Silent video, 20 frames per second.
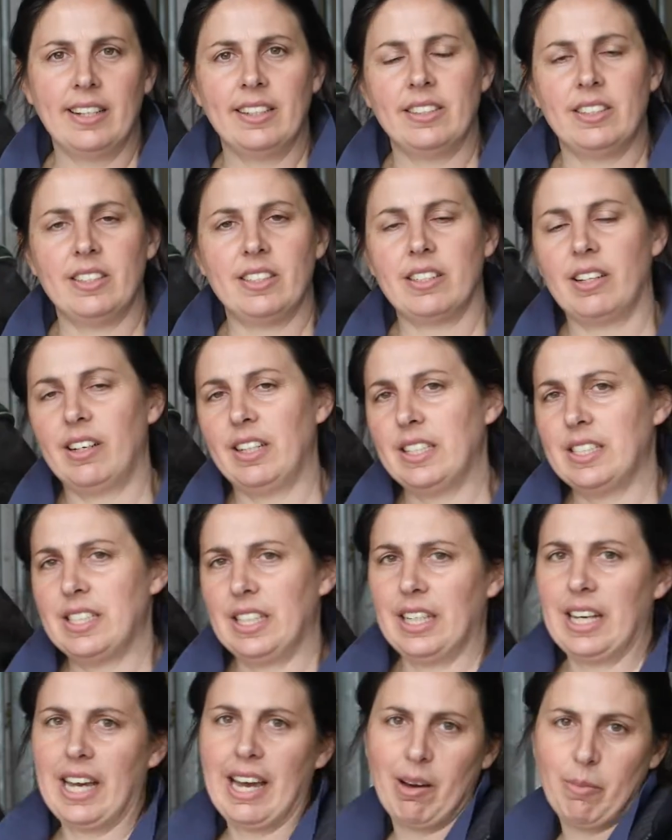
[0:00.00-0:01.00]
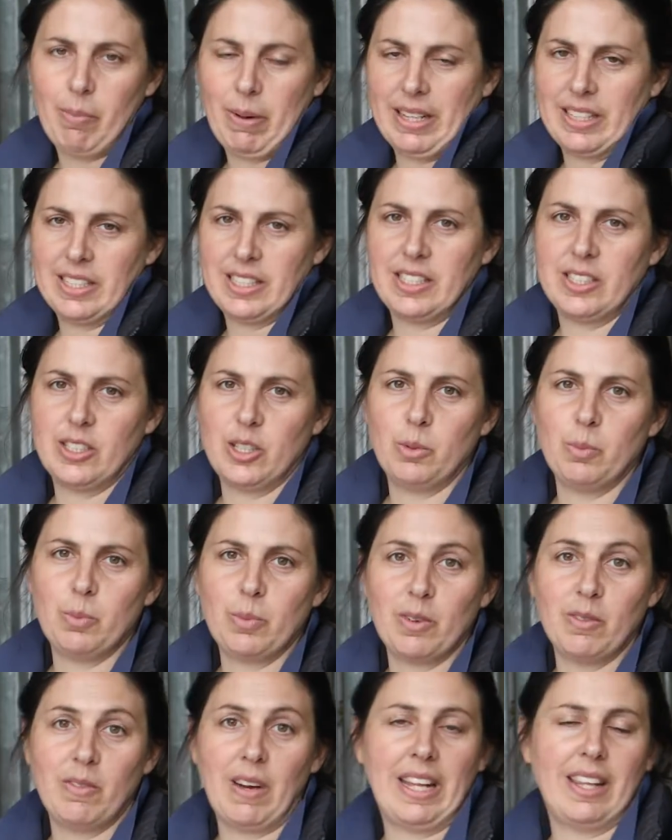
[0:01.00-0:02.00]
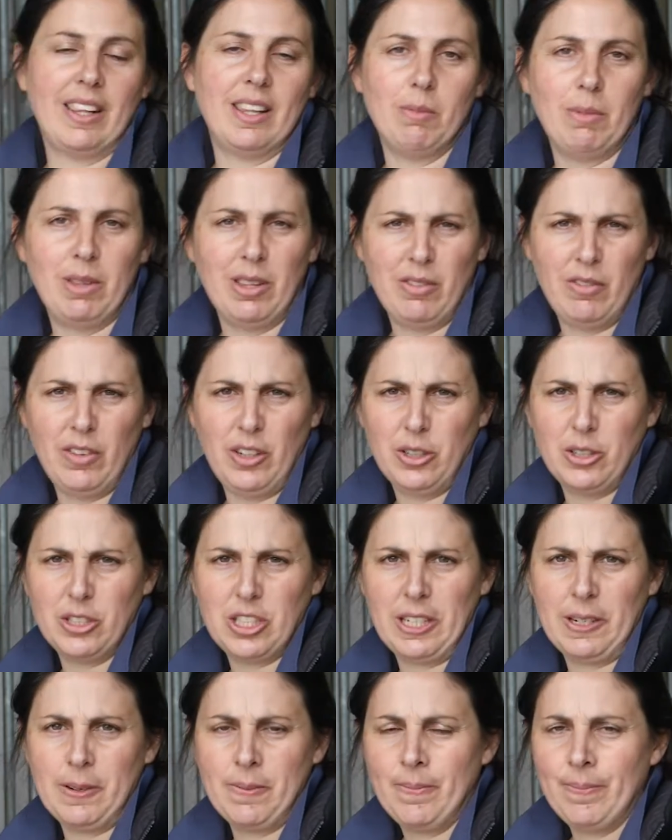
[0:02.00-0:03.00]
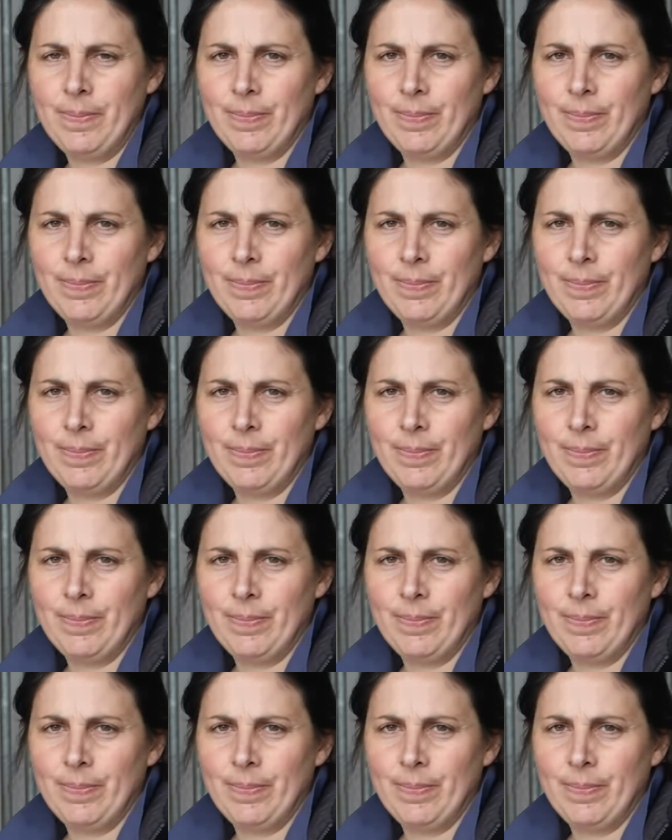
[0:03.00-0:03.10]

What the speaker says: deciding how best to prevent them in the future.